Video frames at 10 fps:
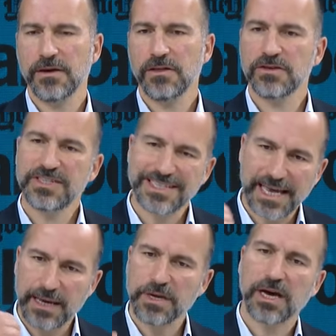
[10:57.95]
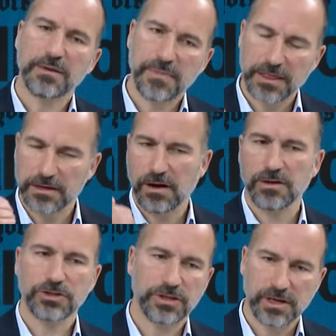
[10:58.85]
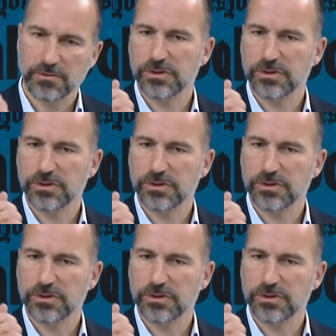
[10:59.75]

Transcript: the same kind of methodology that we're